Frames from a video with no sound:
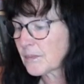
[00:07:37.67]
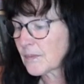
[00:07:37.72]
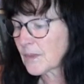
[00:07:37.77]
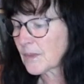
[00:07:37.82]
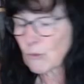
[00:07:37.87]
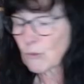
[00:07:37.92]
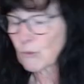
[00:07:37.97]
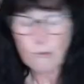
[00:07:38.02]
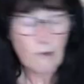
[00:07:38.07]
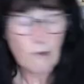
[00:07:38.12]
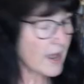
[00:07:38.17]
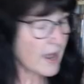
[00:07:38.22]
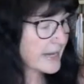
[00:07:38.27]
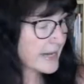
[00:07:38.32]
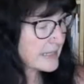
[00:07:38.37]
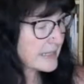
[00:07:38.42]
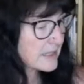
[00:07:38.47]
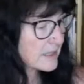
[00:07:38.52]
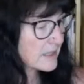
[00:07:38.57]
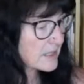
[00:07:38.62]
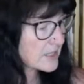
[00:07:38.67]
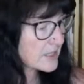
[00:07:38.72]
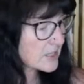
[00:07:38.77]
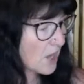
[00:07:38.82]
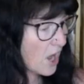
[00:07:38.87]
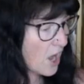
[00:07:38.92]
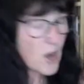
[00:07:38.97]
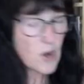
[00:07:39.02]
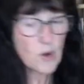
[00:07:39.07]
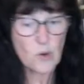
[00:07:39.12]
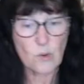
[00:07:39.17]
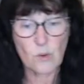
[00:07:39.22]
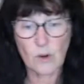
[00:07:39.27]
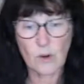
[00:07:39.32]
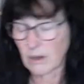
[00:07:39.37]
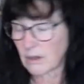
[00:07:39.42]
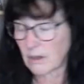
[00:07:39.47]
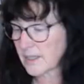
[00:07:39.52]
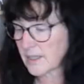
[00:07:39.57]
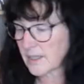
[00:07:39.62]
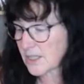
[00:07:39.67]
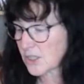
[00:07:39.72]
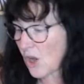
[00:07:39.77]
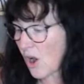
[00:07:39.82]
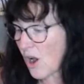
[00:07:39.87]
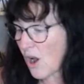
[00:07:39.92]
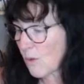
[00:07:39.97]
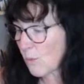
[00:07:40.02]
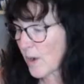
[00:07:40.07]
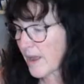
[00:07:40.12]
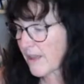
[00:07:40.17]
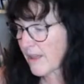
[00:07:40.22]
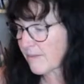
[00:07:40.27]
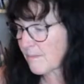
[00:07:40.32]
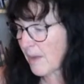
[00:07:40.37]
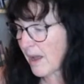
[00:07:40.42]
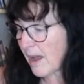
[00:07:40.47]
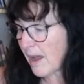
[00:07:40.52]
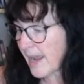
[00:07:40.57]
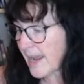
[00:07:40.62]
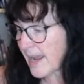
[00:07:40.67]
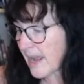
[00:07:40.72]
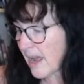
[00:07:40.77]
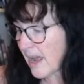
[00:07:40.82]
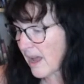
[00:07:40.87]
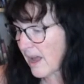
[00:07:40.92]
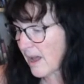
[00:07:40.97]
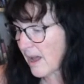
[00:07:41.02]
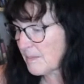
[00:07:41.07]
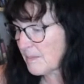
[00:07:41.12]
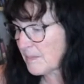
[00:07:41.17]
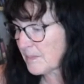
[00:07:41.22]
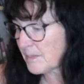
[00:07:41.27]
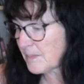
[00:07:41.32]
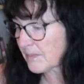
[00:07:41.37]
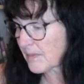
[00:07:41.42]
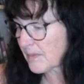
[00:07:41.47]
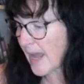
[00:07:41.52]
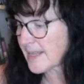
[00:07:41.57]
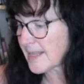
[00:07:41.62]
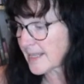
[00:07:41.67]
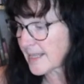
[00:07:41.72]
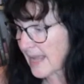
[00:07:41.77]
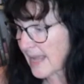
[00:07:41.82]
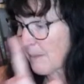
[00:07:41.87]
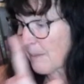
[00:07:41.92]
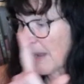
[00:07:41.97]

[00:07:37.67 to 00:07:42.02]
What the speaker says: Right. So I'm going to start with my, as I say, my